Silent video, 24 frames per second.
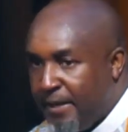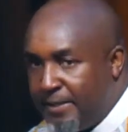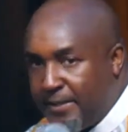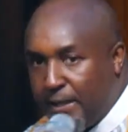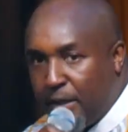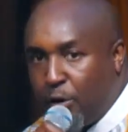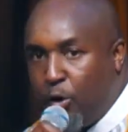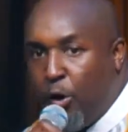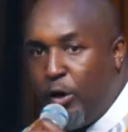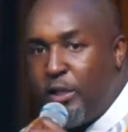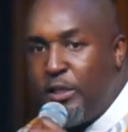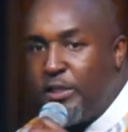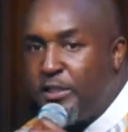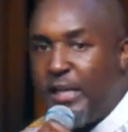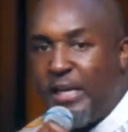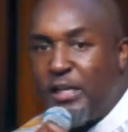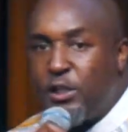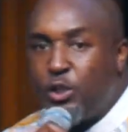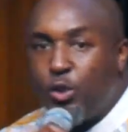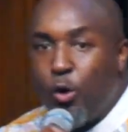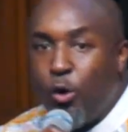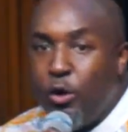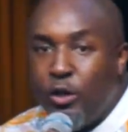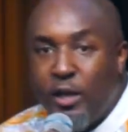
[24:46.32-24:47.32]
God is
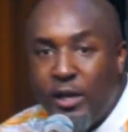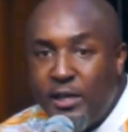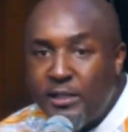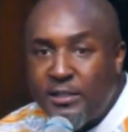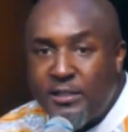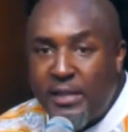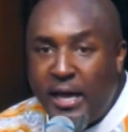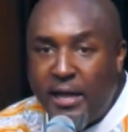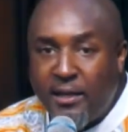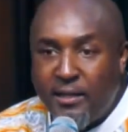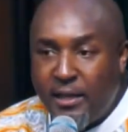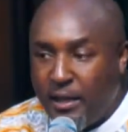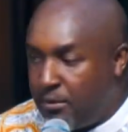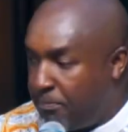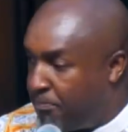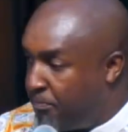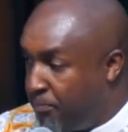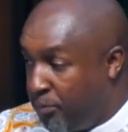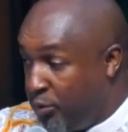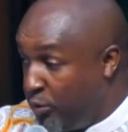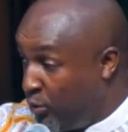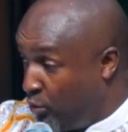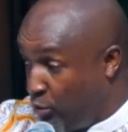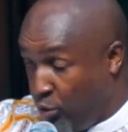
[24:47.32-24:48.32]
just showing you a sign that
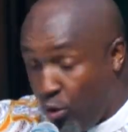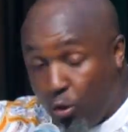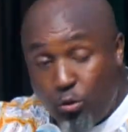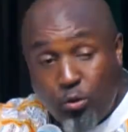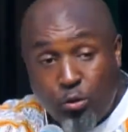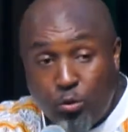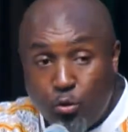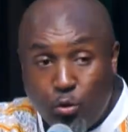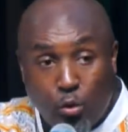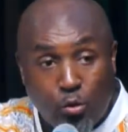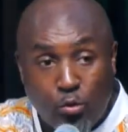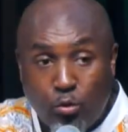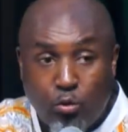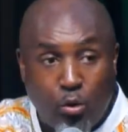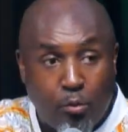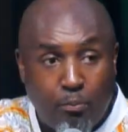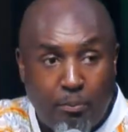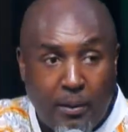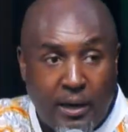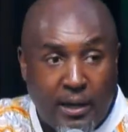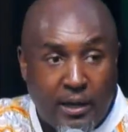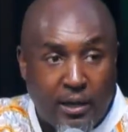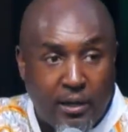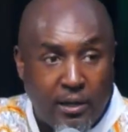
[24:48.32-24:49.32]
don't play. Don't
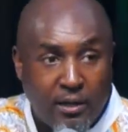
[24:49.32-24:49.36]
play